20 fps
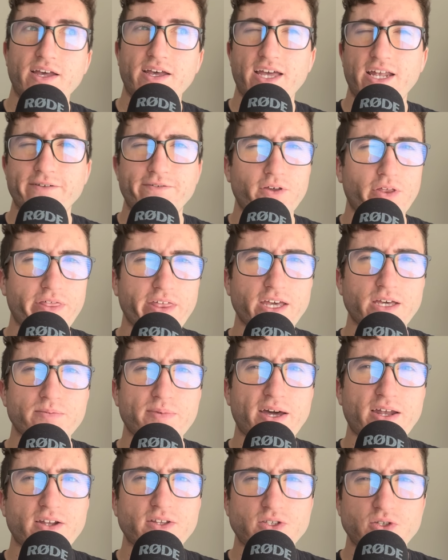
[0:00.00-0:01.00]
And if you think
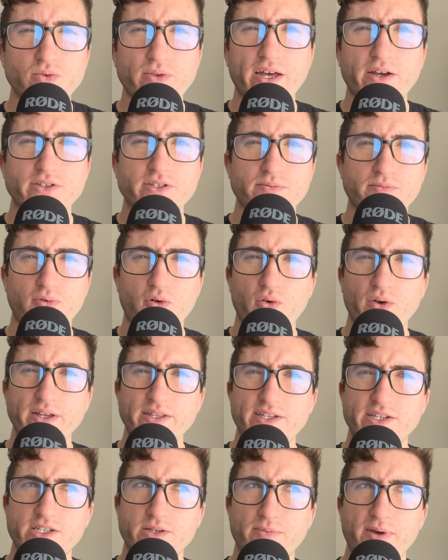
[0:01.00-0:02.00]
about it, 2,000
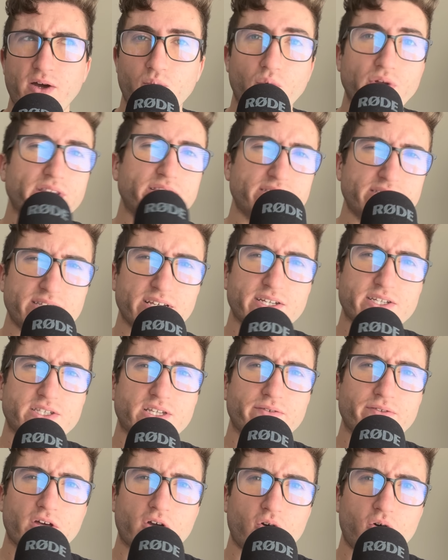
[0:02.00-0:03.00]
points is about 1/6
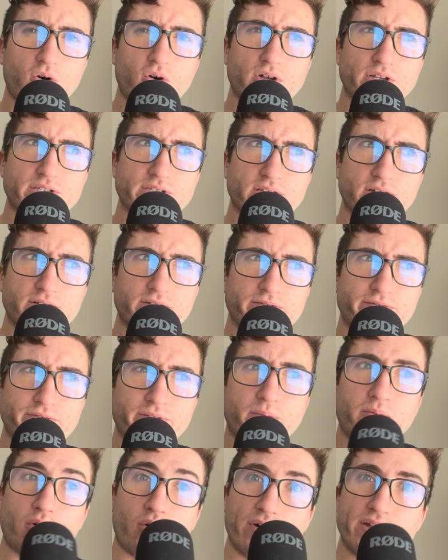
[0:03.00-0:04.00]
of the cost of the
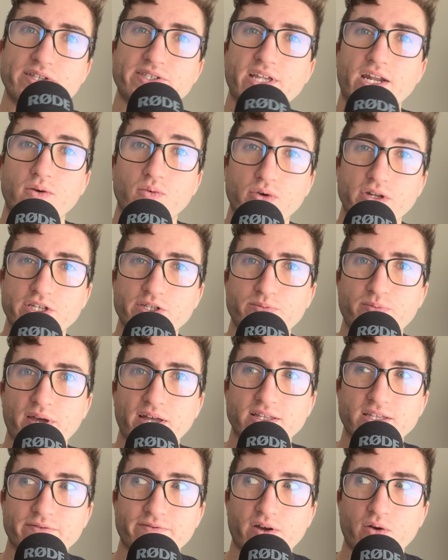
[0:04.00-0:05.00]
points that I would have
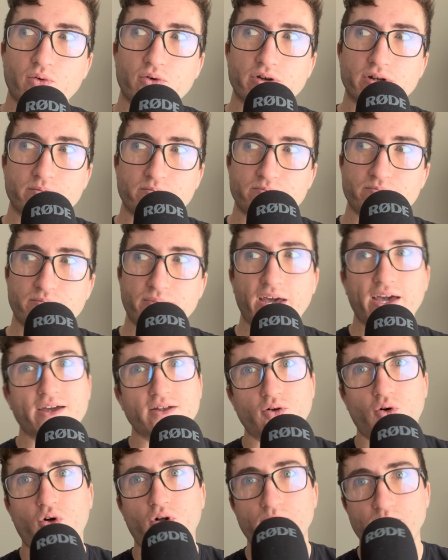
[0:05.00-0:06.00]
spent if I were to pay in
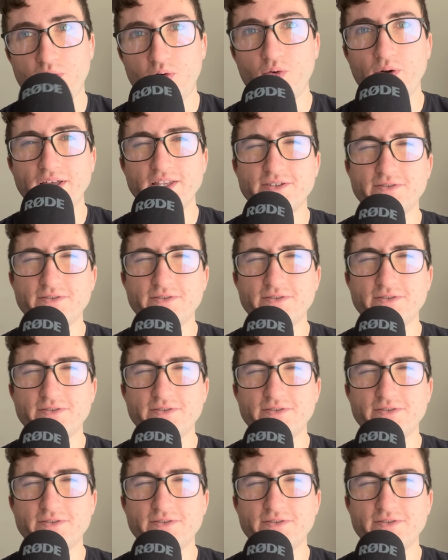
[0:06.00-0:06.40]
all points